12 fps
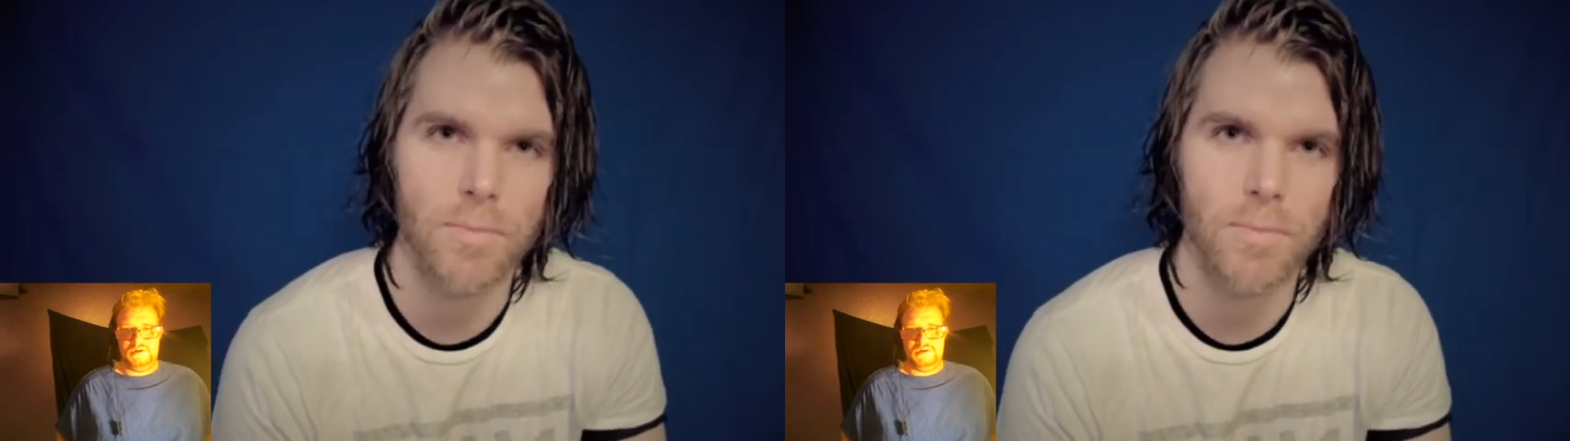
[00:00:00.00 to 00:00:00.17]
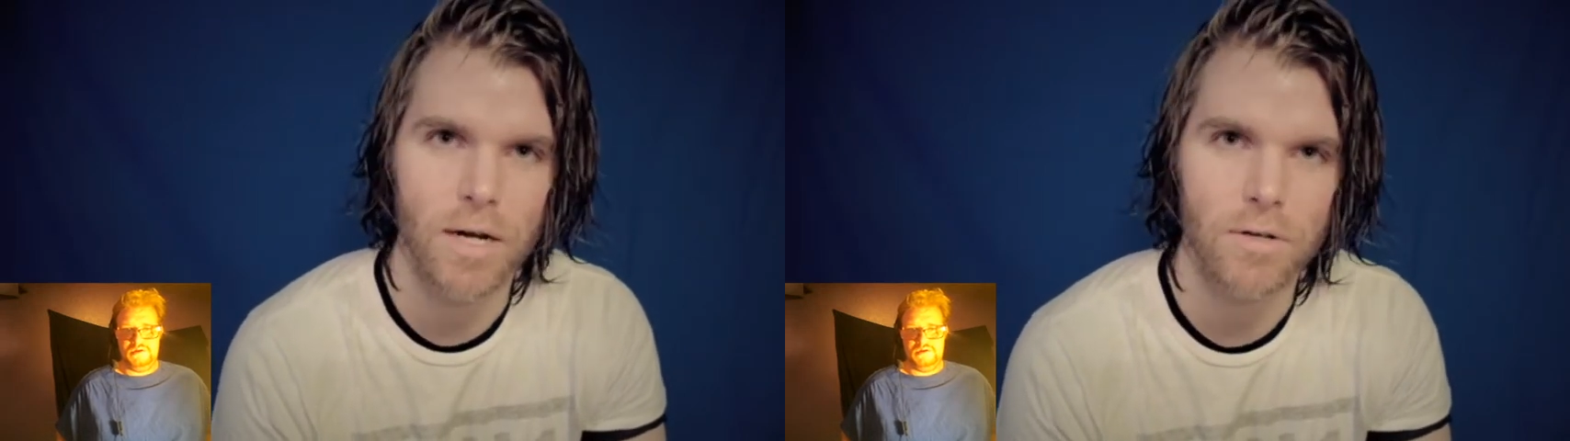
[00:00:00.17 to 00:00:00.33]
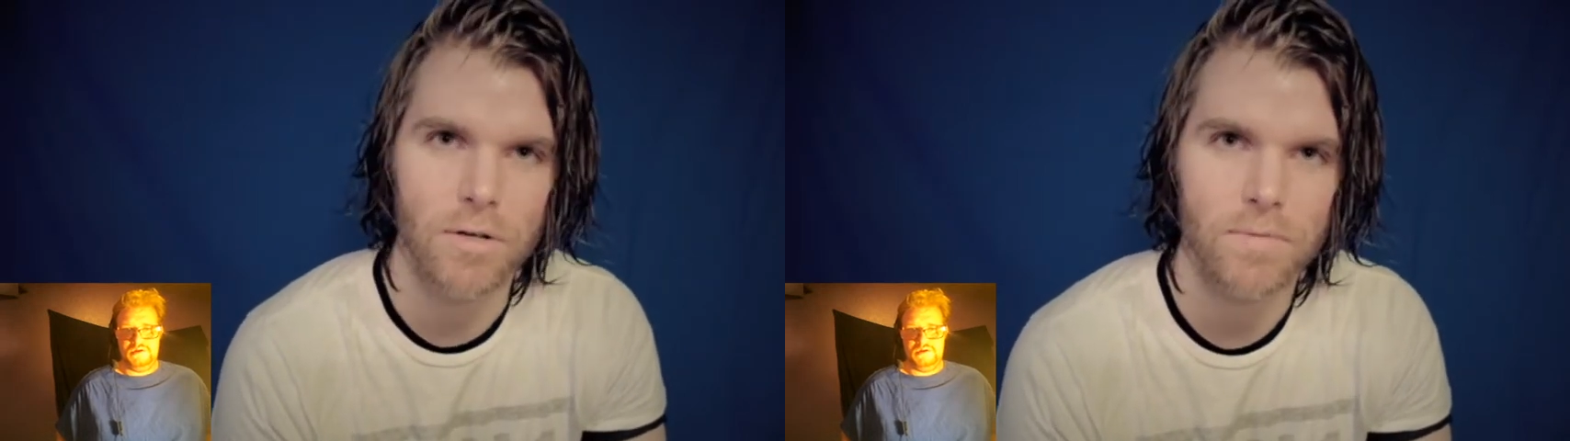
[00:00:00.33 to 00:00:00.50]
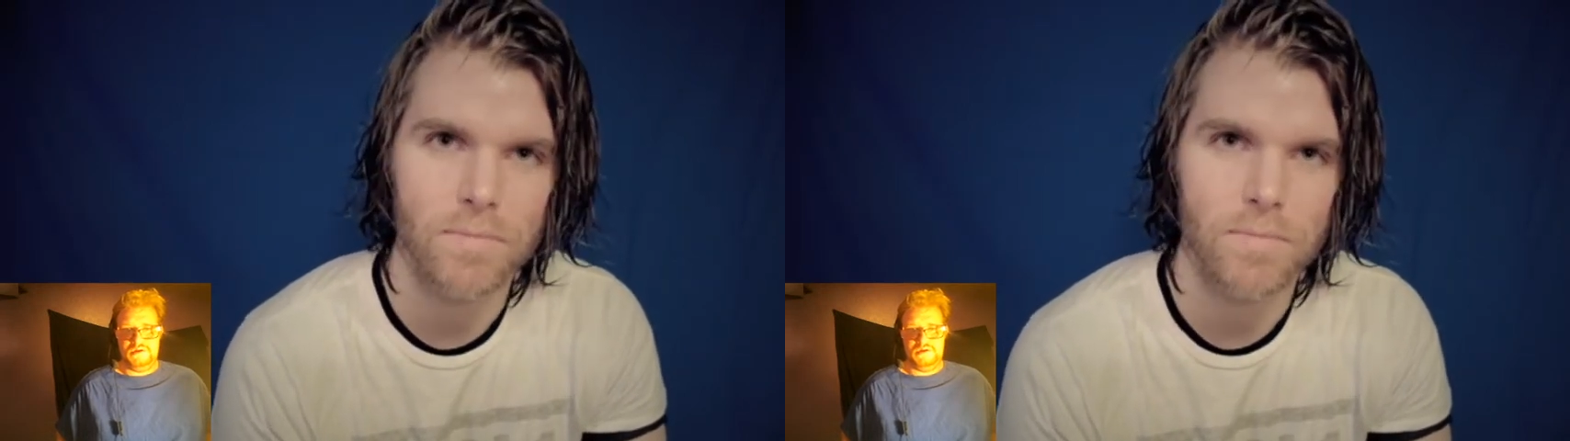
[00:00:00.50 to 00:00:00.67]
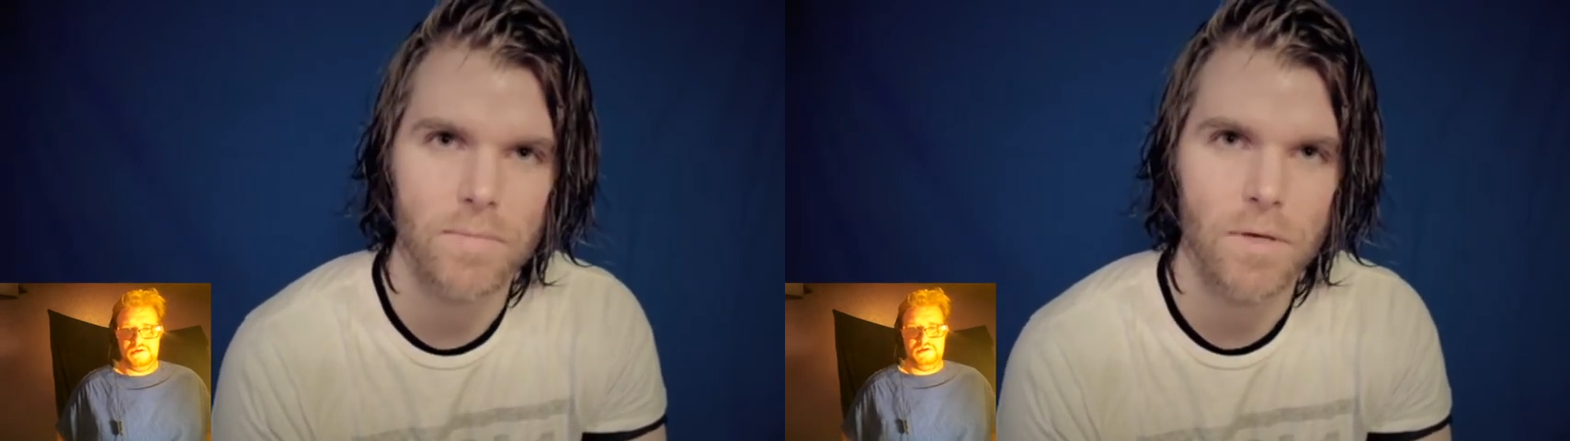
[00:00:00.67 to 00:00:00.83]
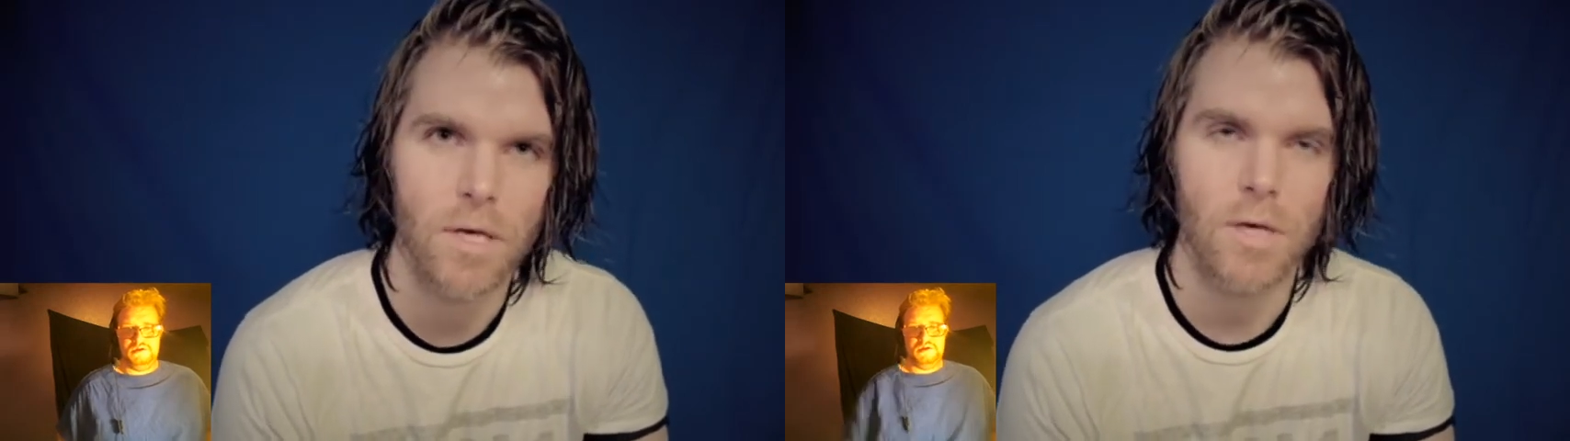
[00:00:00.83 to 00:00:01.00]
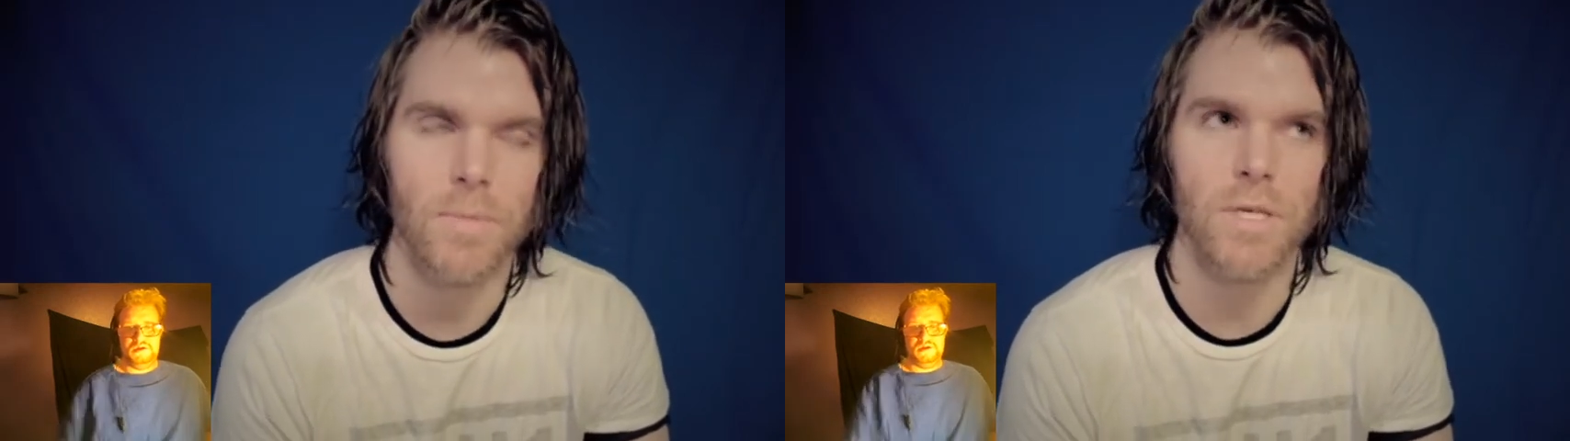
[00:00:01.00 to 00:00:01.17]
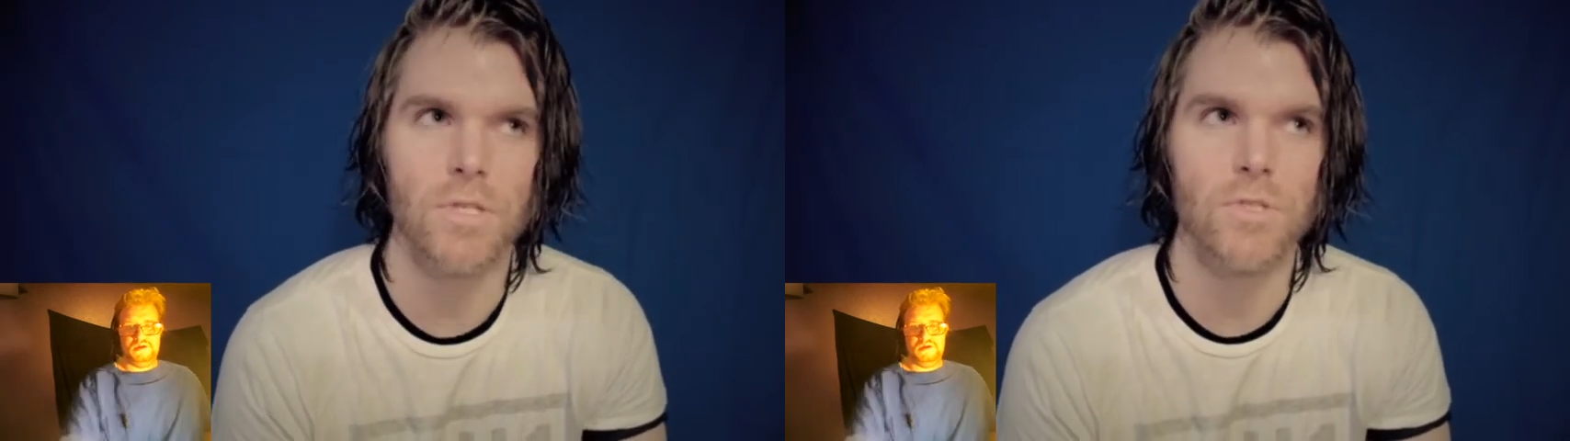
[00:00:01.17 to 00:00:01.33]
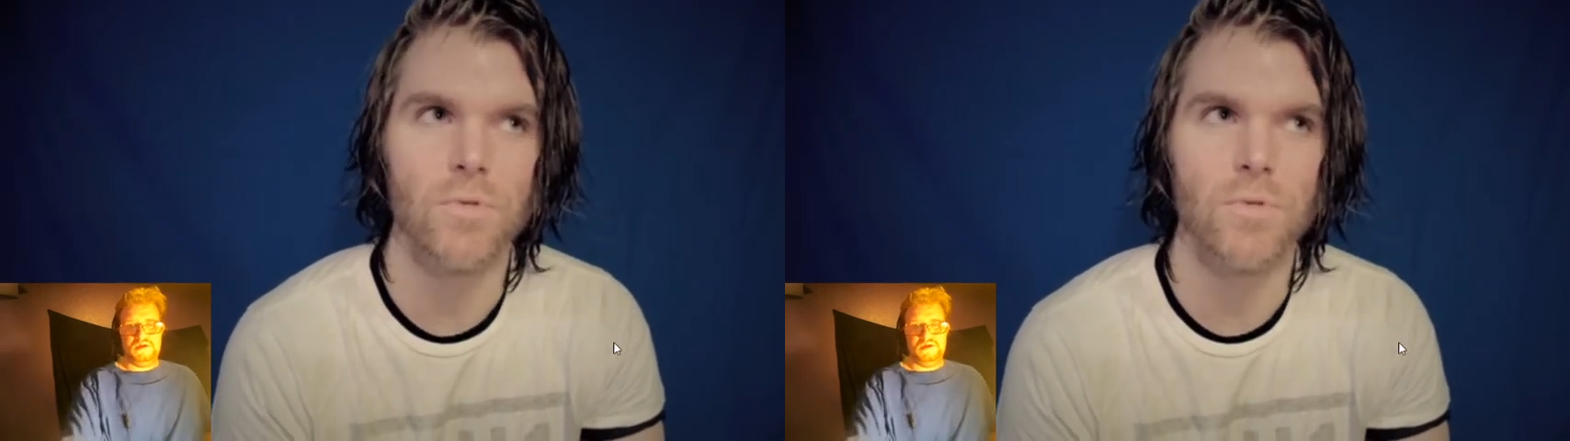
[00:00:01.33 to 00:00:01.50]
be proud of
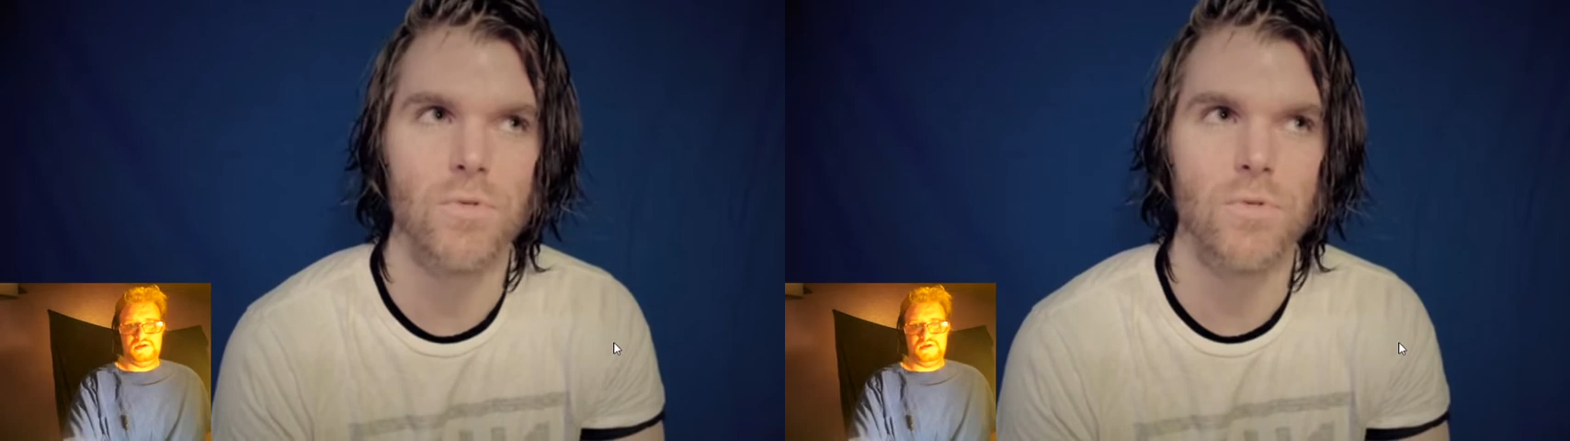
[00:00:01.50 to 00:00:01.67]
because you're.